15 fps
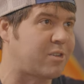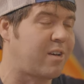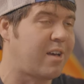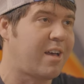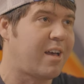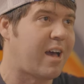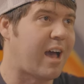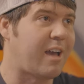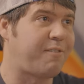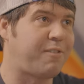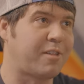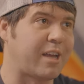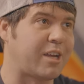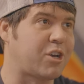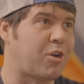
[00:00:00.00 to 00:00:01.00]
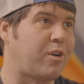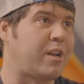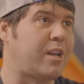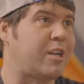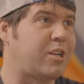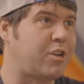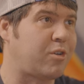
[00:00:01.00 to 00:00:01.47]
So I feel like
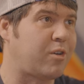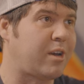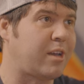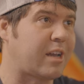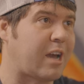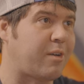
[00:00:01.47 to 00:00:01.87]
going into it,